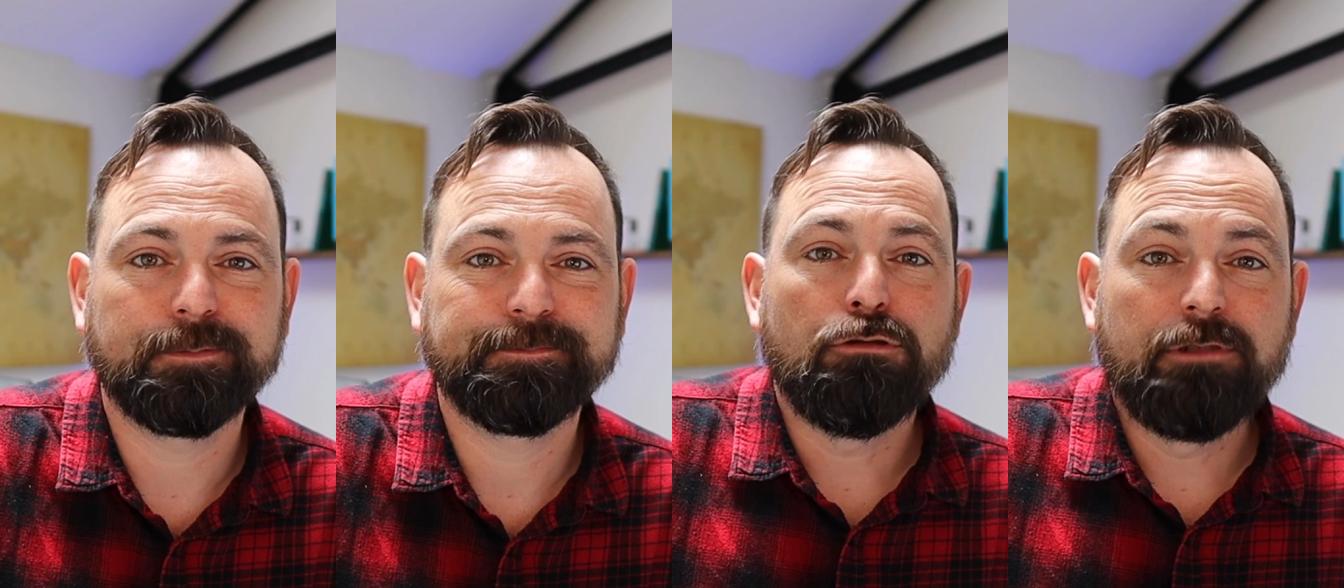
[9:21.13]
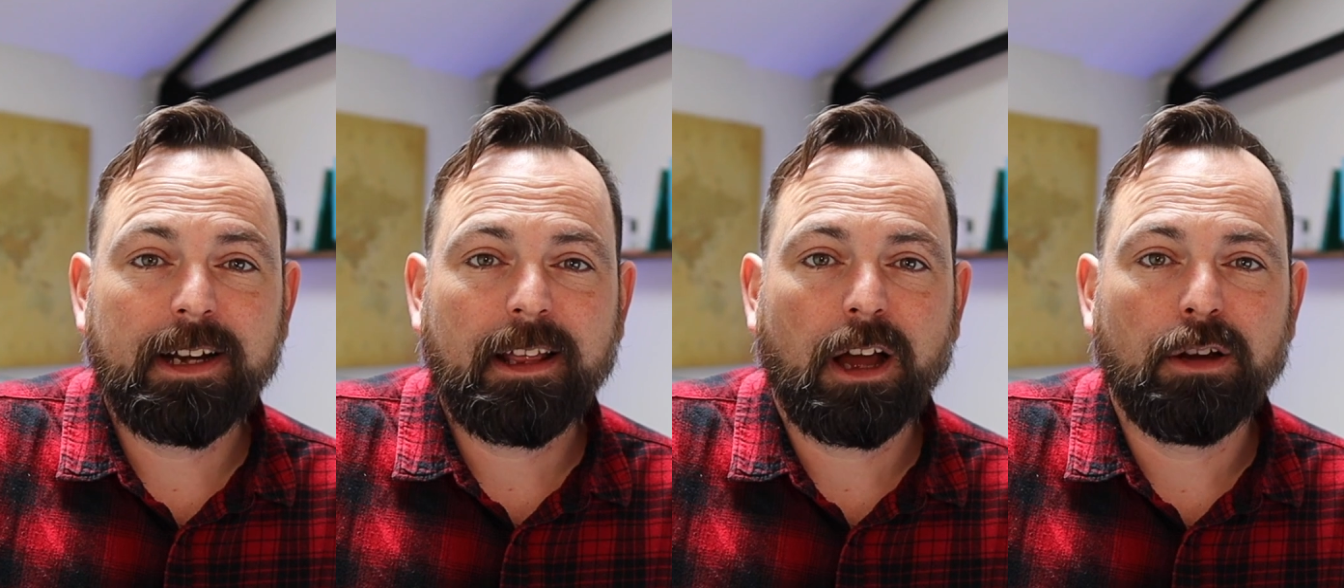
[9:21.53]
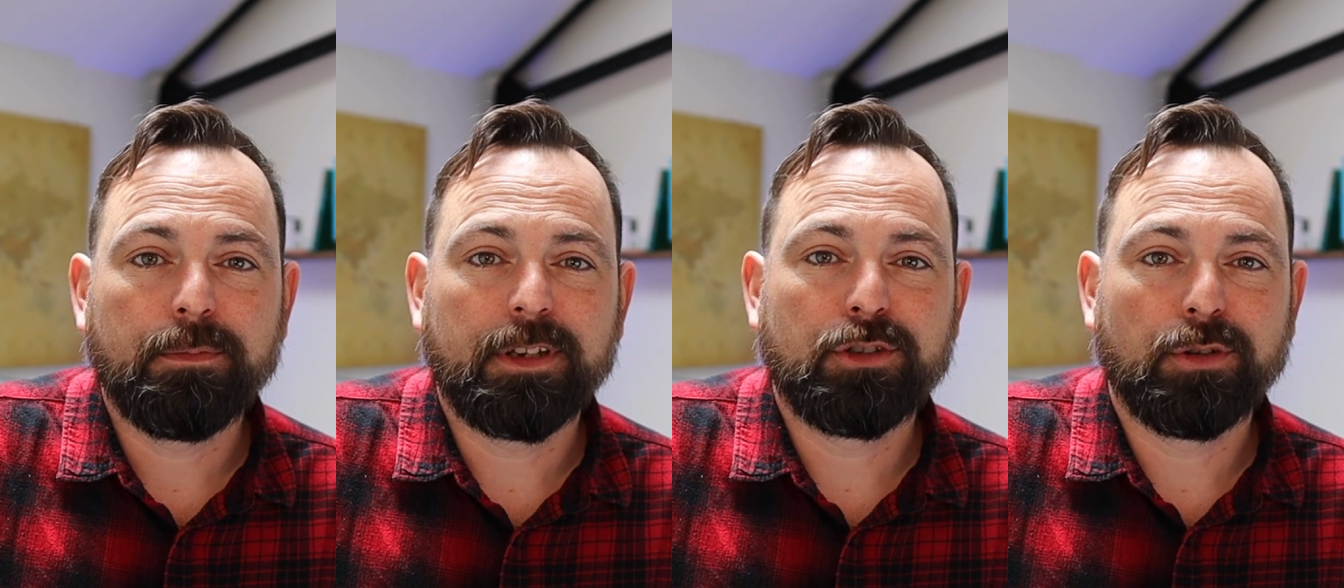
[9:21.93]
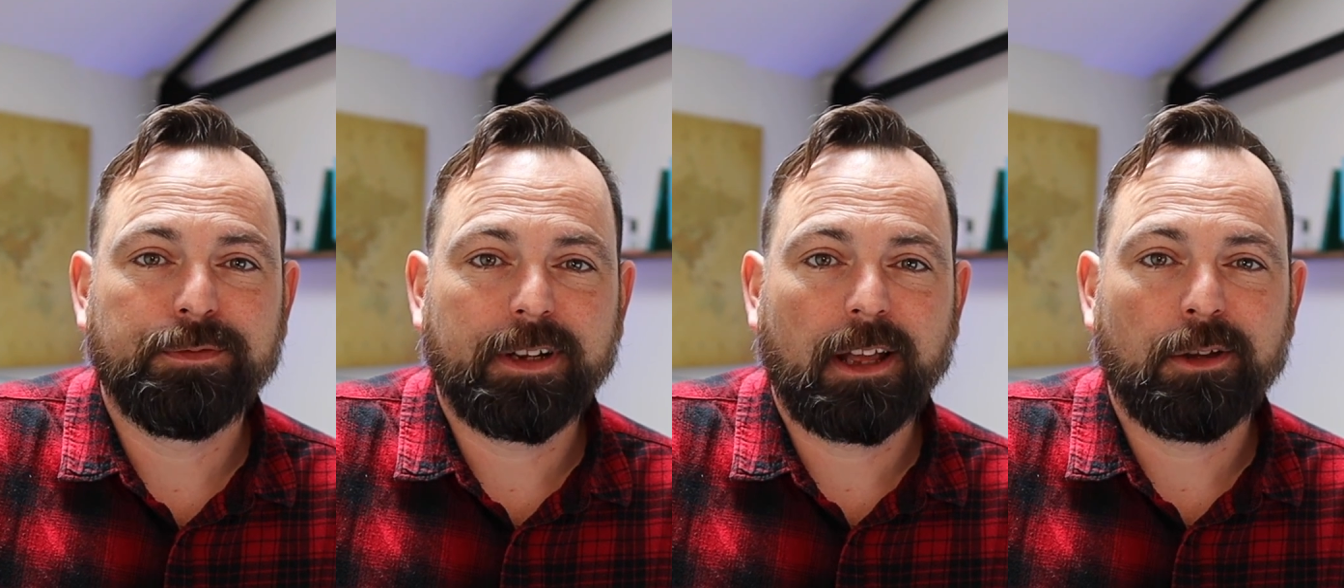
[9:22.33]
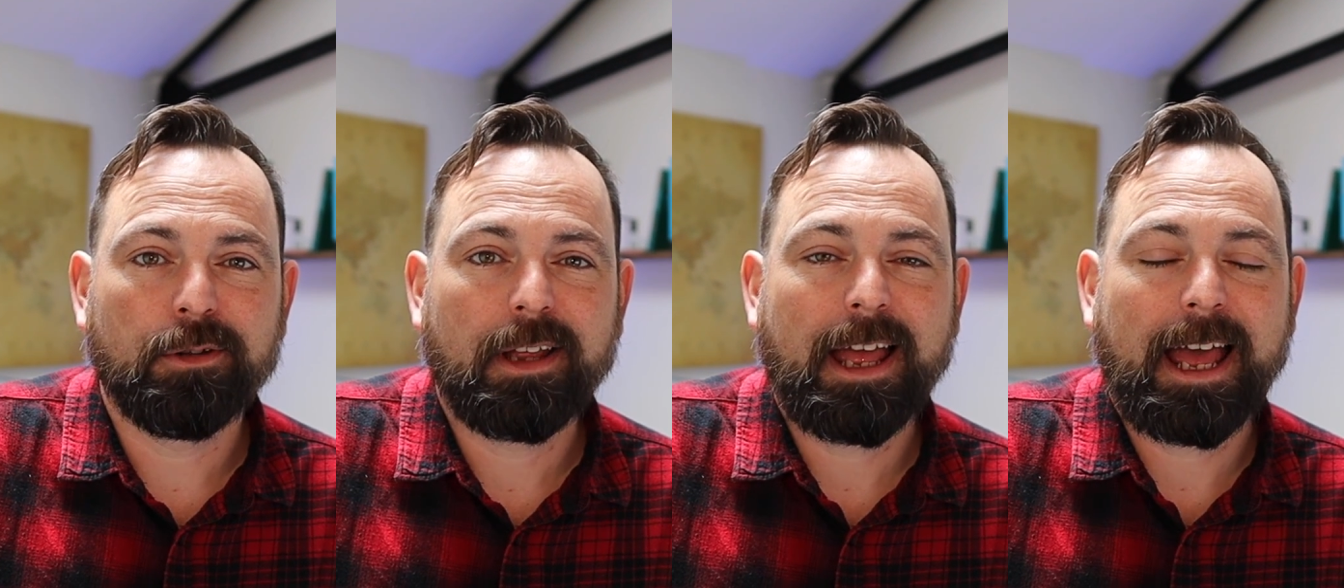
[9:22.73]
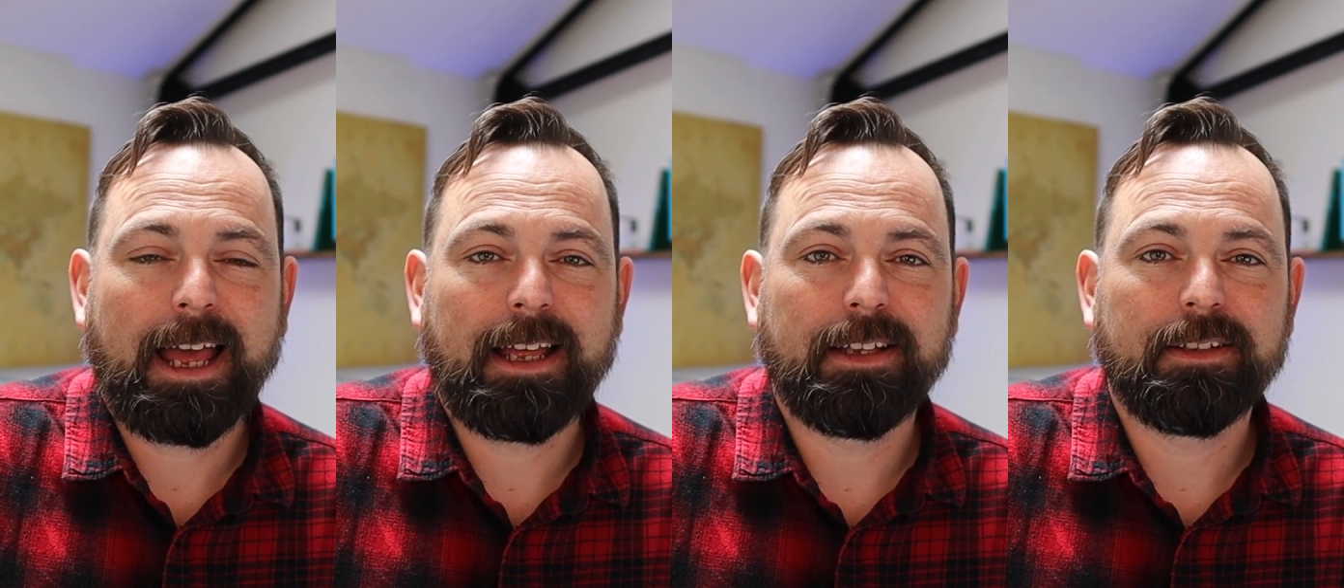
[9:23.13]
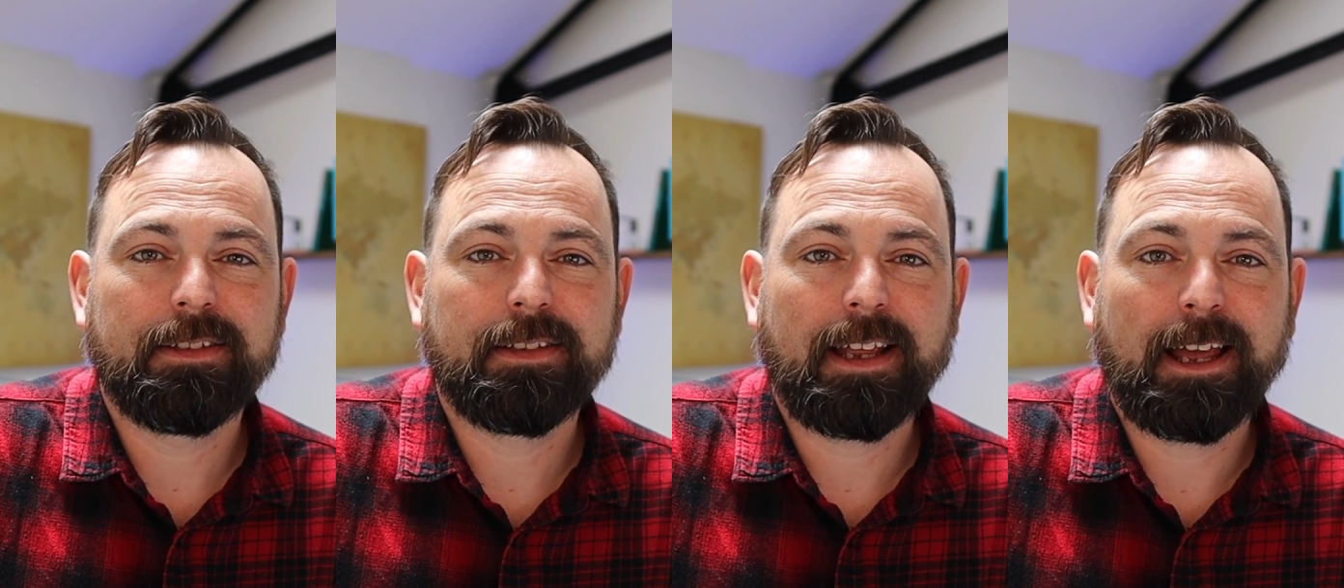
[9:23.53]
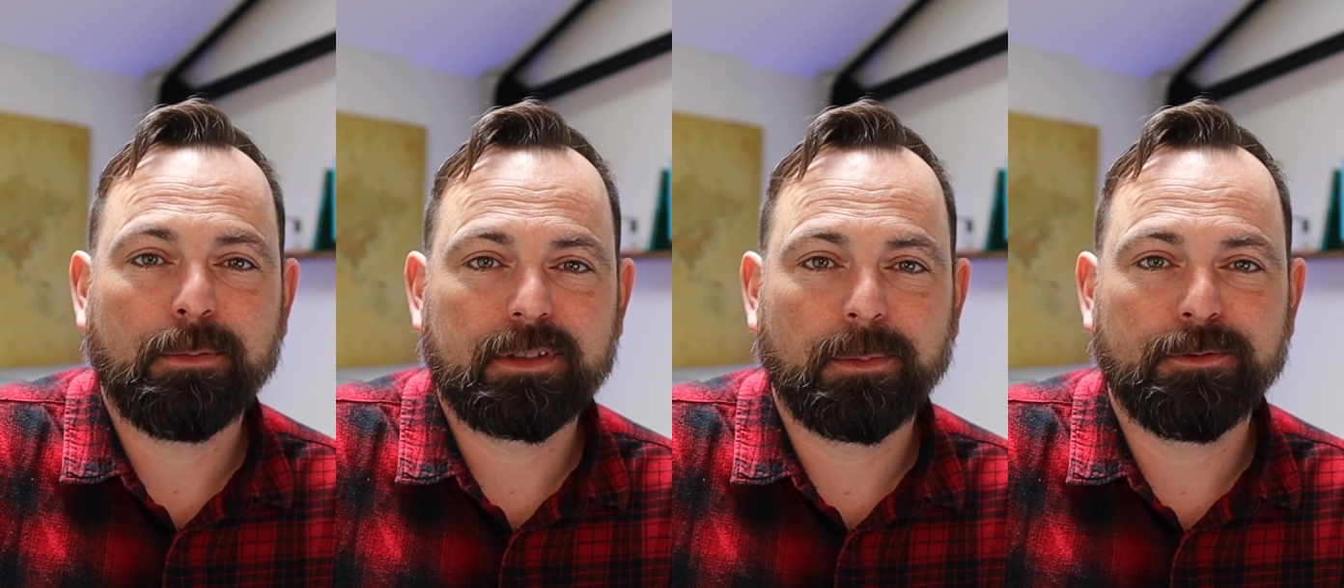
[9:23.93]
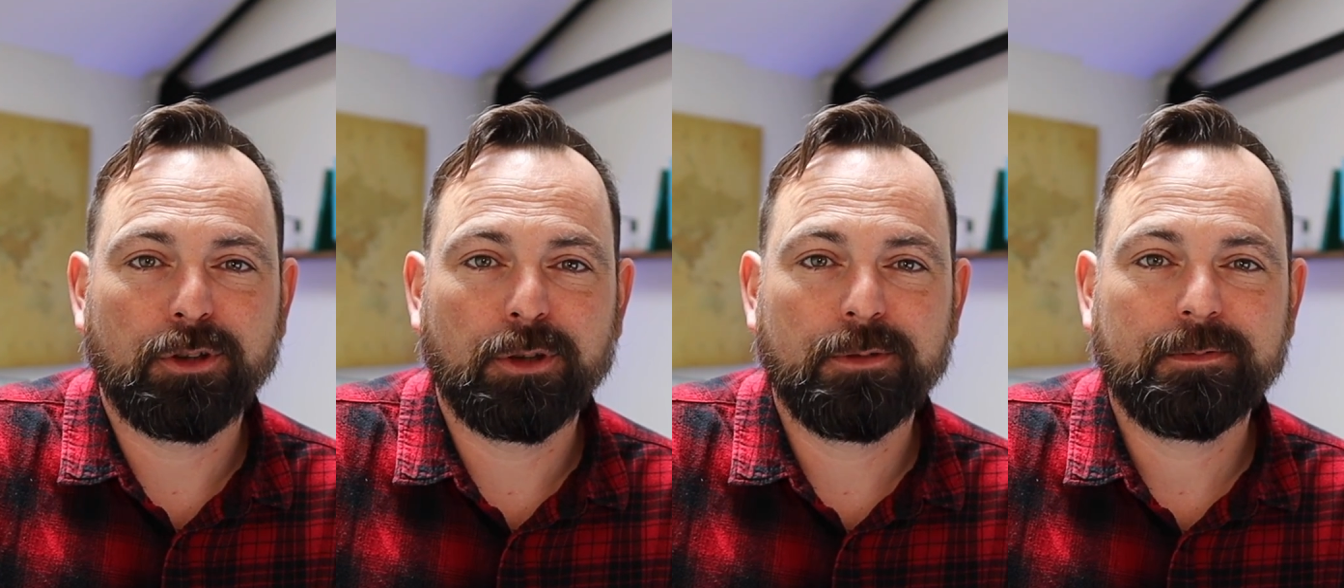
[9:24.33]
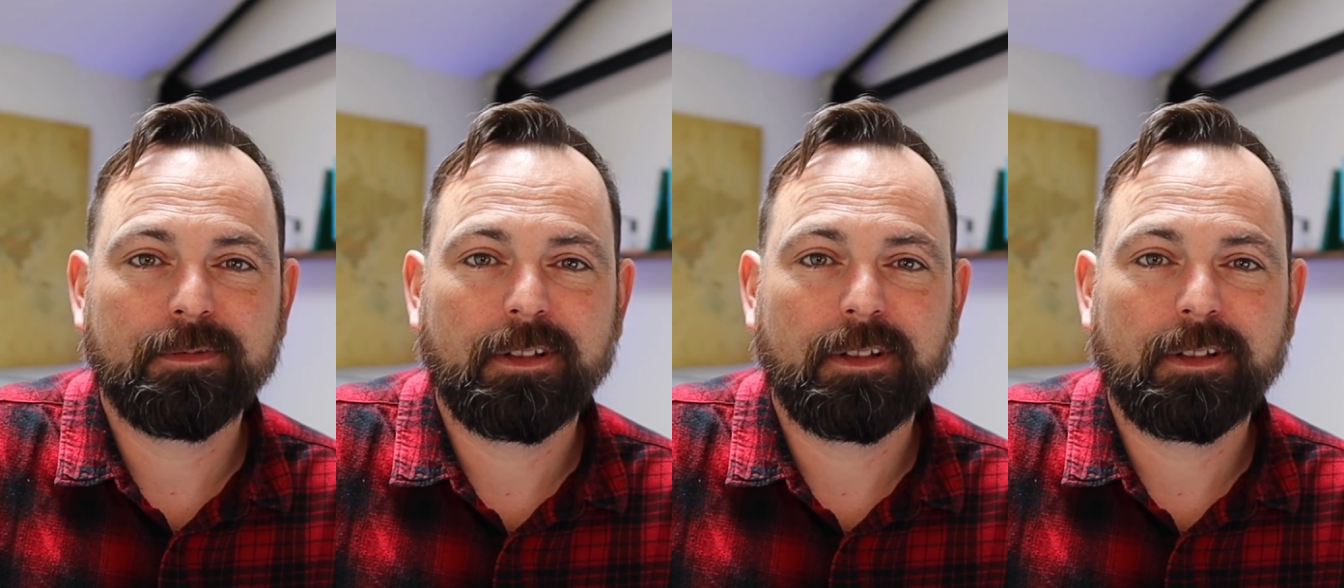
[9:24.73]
I really hope this short video has helped some of you